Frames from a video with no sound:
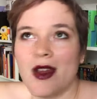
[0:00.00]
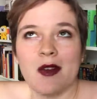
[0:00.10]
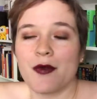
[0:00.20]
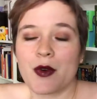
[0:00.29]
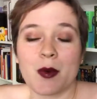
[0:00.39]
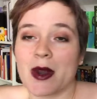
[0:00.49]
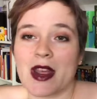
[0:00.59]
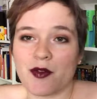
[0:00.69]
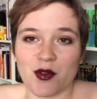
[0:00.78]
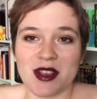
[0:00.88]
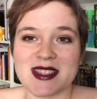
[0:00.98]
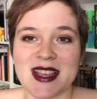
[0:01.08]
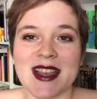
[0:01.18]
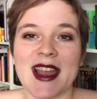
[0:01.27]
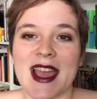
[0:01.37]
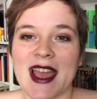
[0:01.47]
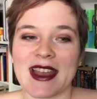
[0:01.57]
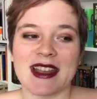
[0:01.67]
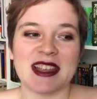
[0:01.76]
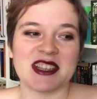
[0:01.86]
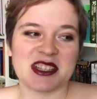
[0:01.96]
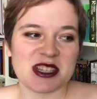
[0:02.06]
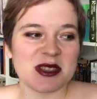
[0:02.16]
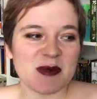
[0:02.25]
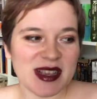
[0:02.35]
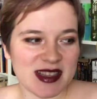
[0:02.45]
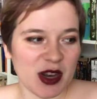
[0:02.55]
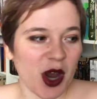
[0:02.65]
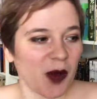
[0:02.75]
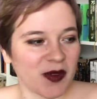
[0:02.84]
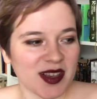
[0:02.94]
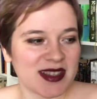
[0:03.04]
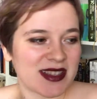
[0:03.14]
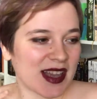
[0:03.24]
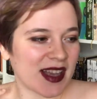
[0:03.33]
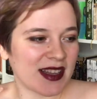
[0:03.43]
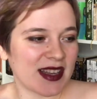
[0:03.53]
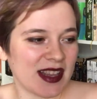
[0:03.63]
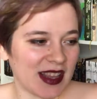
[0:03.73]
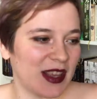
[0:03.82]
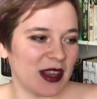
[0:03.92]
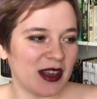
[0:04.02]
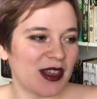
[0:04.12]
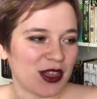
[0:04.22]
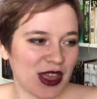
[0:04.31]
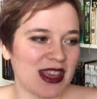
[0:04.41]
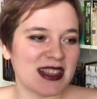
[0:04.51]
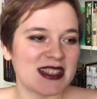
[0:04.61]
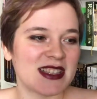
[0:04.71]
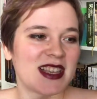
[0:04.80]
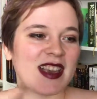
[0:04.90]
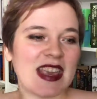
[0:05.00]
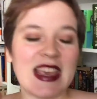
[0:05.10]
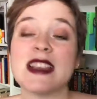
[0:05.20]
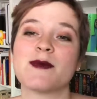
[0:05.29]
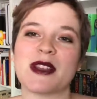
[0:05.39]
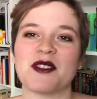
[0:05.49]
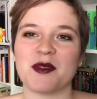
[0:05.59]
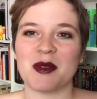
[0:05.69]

for whatever reason, and it just makes it obvious that he thinks he's better